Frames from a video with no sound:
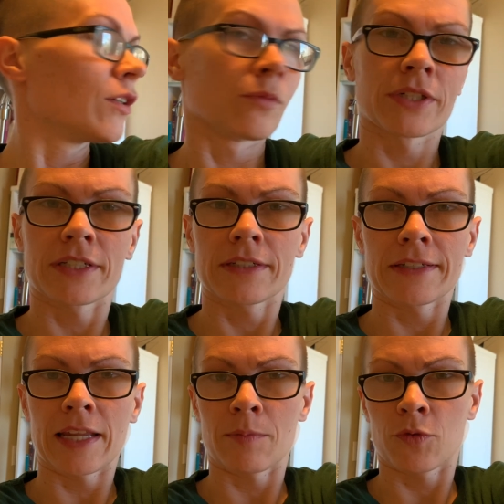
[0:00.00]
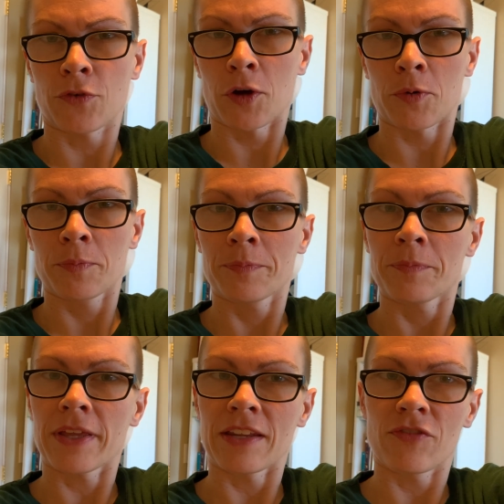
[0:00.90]
were named far
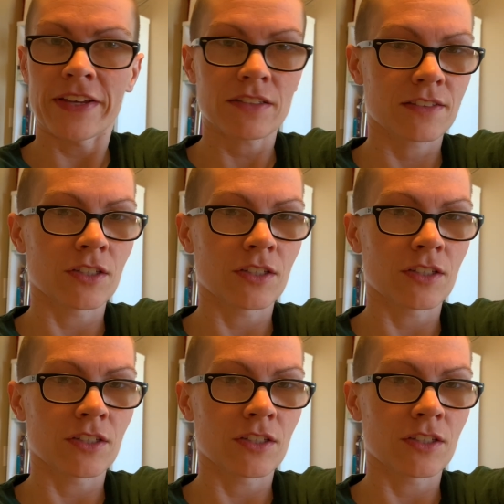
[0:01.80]
in advance.